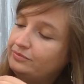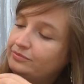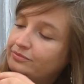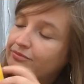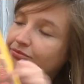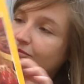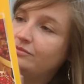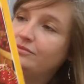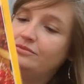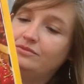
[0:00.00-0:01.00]

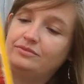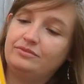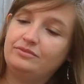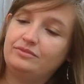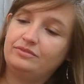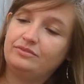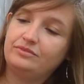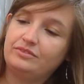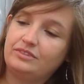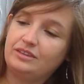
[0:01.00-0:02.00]

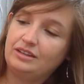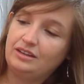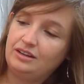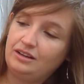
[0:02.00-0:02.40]
(silence)